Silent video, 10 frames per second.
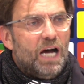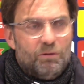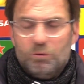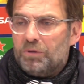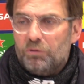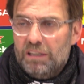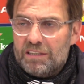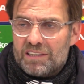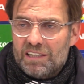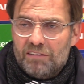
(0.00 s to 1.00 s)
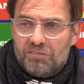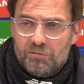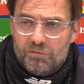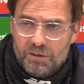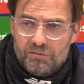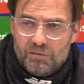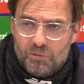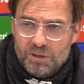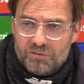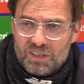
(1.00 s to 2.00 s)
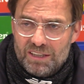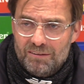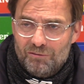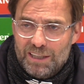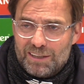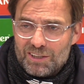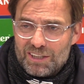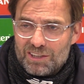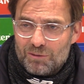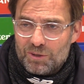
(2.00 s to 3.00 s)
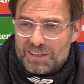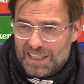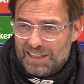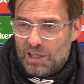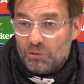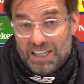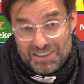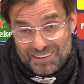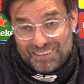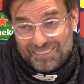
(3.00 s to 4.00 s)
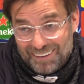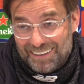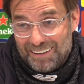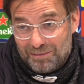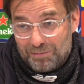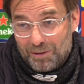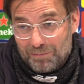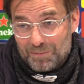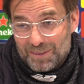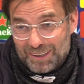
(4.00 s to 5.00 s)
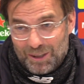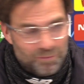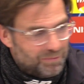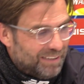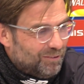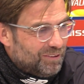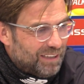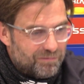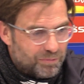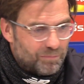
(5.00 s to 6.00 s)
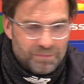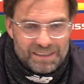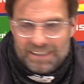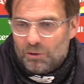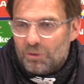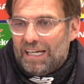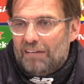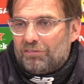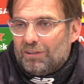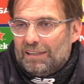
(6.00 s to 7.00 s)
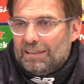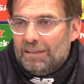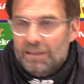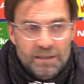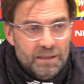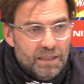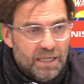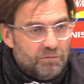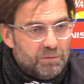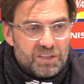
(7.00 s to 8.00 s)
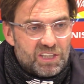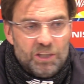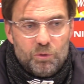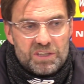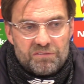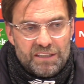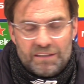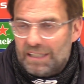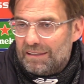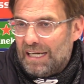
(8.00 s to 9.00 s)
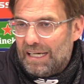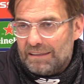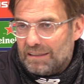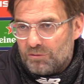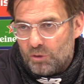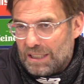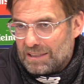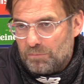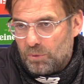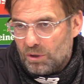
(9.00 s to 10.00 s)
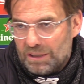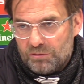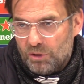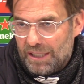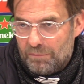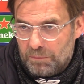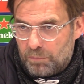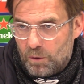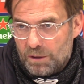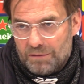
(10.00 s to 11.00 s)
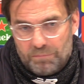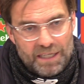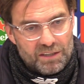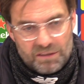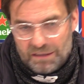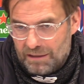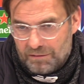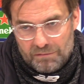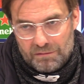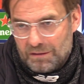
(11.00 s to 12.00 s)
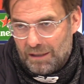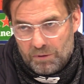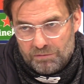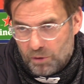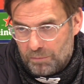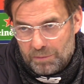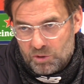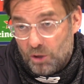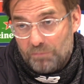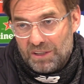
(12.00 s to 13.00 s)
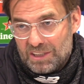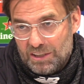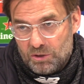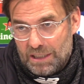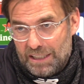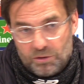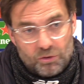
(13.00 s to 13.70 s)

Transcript: I would be really silly if I would have seen weaknesses and would say now, yes, they have problems at home. They don't have problems, but they don't have really. We will see who's fit that night. That's for us important. That's for them important. Bayern had a couple of problems, obviously, tonight.